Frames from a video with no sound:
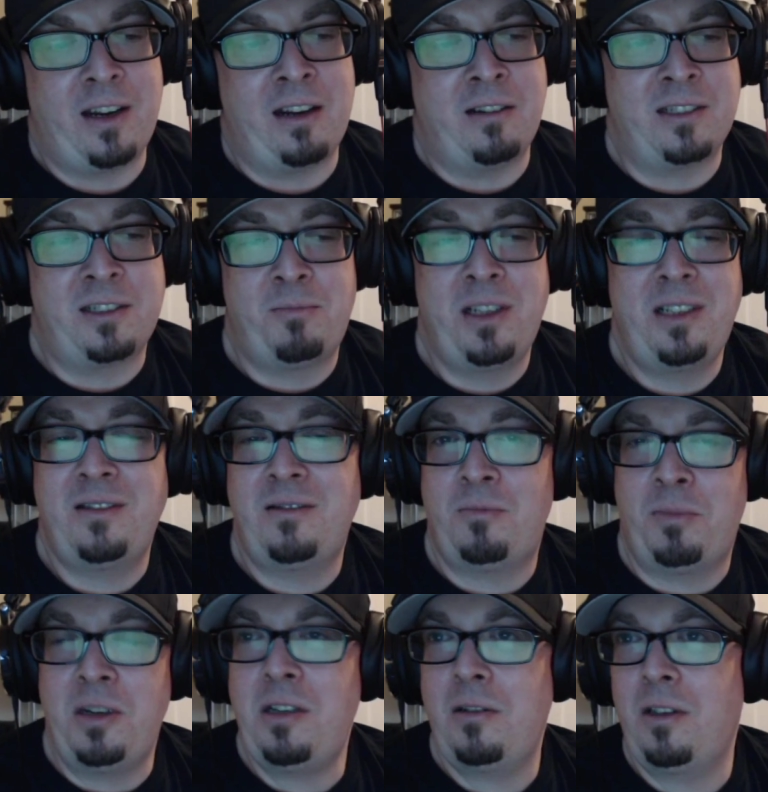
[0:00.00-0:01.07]
Now, it's been
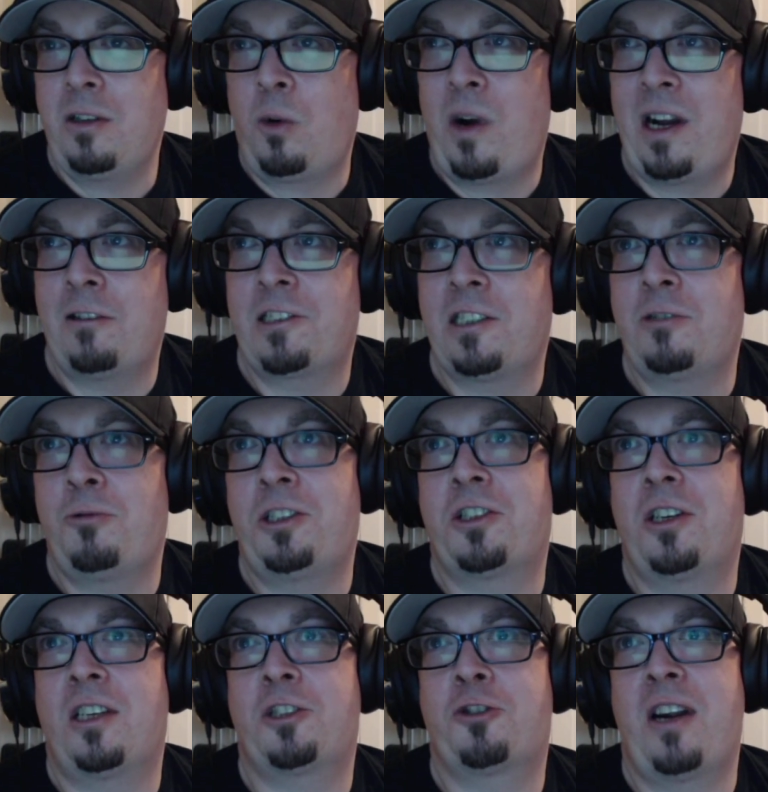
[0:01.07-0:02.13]
a little while since we
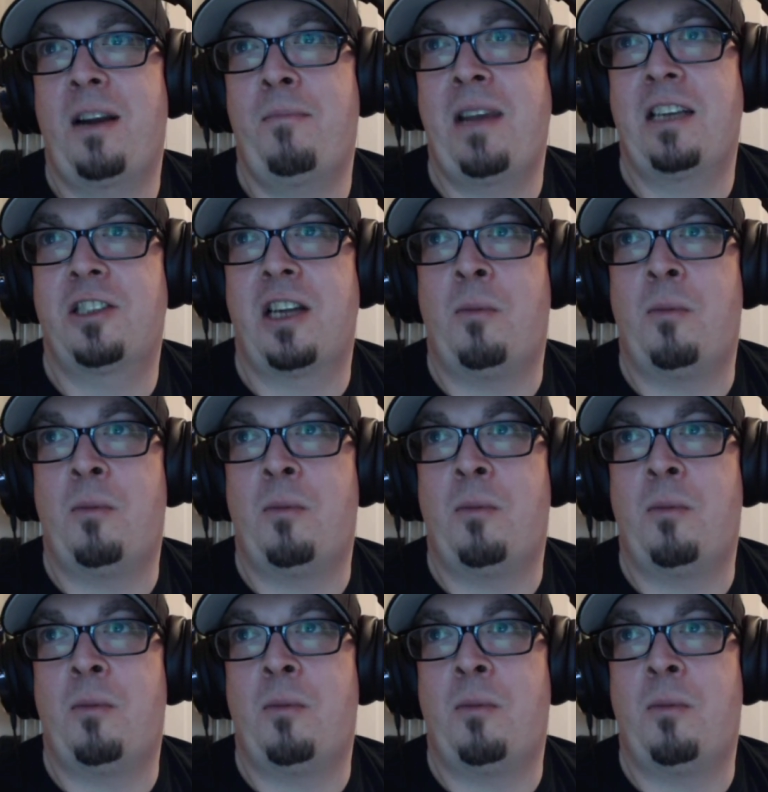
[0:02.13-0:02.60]
saw a strap match.